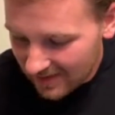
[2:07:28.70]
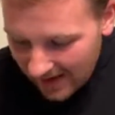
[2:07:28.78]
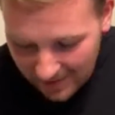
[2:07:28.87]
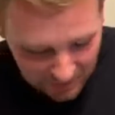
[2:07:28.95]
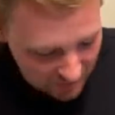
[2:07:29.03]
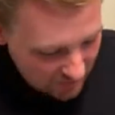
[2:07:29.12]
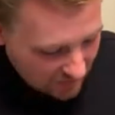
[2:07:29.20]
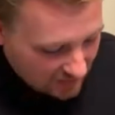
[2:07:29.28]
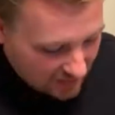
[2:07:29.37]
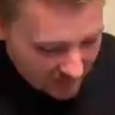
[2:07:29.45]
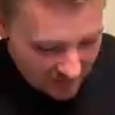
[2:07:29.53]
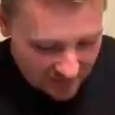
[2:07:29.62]

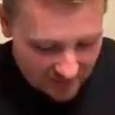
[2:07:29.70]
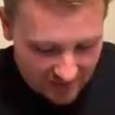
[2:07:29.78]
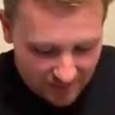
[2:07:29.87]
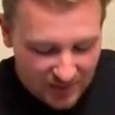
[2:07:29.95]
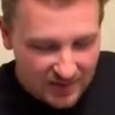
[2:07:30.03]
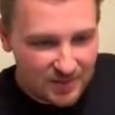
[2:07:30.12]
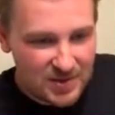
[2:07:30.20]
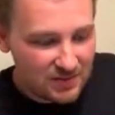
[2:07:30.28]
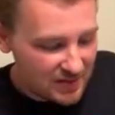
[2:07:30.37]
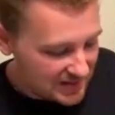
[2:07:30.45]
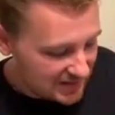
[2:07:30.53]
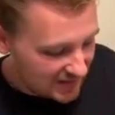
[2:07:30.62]
Capricorn. But let me
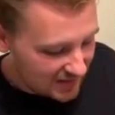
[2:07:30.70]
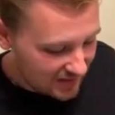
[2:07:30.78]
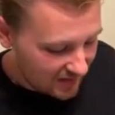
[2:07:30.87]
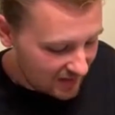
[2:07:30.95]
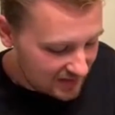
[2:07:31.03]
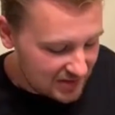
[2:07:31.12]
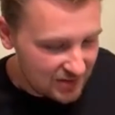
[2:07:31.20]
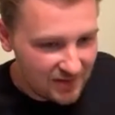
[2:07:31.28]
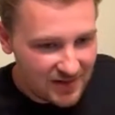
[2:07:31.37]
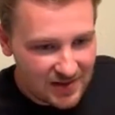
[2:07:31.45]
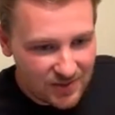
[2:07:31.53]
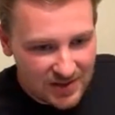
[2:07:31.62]
reset the cards. Do you have
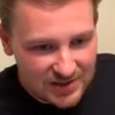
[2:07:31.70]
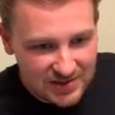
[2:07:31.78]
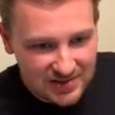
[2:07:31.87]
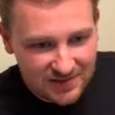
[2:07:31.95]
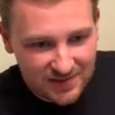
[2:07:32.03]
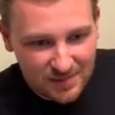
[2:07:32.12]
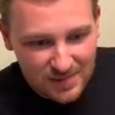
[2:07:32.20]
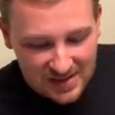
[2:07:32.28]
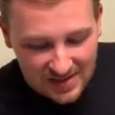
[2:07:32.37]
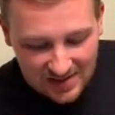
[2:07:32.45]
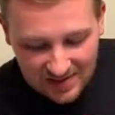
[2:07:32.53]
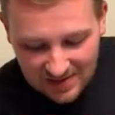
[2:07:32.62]
any questions for
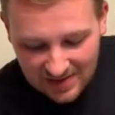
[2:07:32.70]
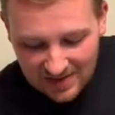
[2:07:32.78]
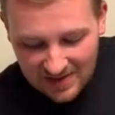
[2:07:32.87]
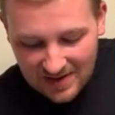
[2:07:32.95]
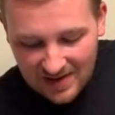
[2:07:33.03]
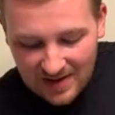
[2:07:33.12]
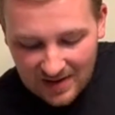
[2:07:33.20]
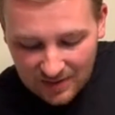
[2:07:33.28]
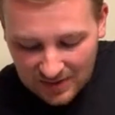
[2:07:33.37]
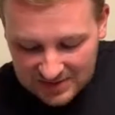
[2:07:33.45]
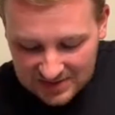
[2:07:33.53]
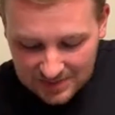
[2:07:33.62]
me?
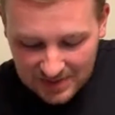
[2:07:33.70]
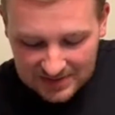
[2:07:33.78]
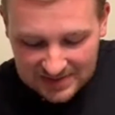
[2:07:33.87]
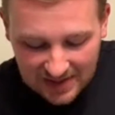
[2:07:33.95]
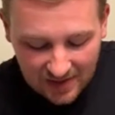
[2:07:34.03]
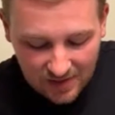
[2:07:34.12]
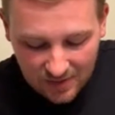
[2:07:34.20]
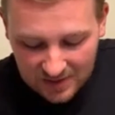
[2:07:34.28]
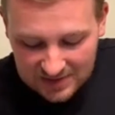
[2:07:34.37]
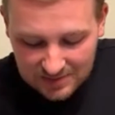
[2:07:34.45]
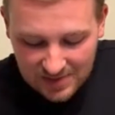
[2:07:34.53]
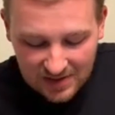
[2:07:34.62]
Questions about tarot,
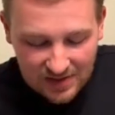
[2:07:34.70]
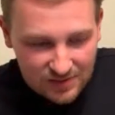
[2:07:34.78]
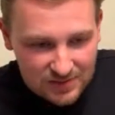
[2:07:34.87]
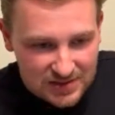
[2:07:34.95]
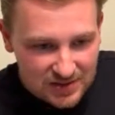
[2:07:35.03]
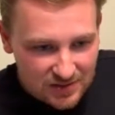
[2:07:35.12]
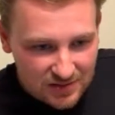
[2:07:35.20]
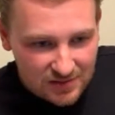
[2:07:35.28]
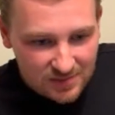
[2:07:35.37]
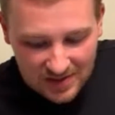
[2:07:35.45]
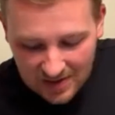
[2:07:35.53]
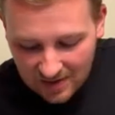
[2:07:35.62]
questions about
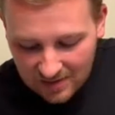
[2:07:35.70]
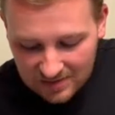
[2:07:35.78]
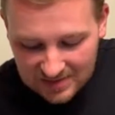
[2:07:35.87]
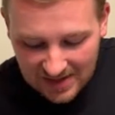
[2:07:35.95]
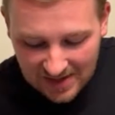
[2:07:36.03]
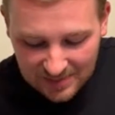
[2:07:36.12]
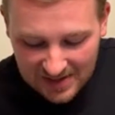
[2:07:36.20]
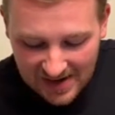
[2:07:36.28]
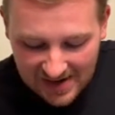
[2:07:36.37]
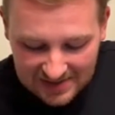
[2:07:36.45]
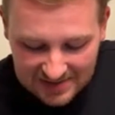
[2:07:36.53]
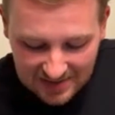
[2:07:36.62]
YouTube? Good time to
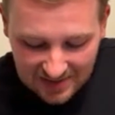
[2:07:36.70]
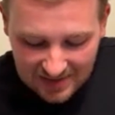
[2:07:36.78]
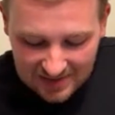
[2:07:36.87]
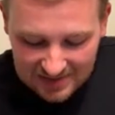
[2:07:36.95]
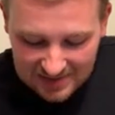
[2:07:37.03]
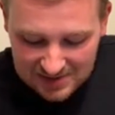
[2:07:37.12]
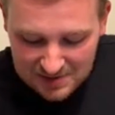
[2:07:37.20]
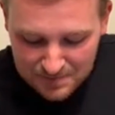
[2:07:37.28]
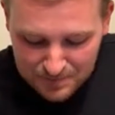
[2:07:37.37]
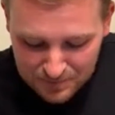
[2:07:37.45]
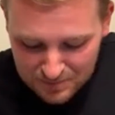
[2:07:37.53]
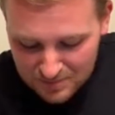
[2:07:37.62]
ask this.
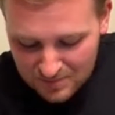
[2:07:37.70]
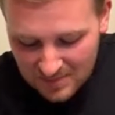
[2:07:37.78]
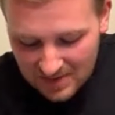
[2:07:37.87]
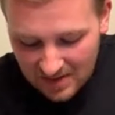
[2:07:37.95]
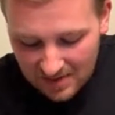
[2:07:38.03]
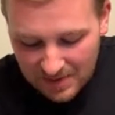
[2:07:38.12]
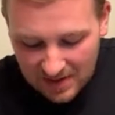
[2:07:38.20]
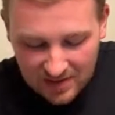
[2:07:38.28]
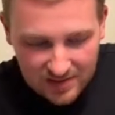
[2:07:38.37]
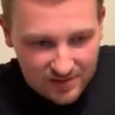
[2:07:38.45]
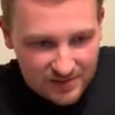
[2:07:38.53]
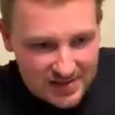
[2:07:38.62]
About
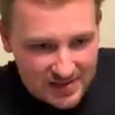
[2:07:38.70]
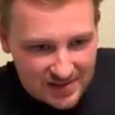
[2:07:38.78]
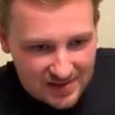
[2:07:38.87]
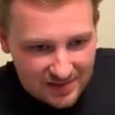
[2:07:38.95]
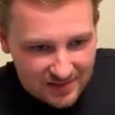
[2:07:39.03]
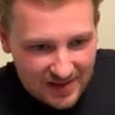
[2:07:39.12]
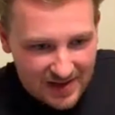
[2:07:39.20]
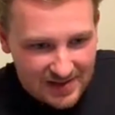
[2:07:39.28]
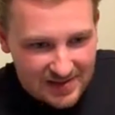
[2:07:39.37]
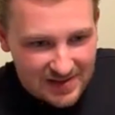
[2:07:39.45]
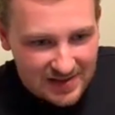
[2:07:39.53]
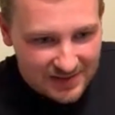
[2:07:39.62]
career,
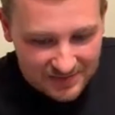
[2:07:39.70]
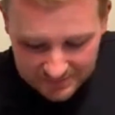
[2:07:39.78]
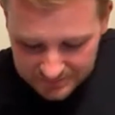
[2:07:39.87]
anything.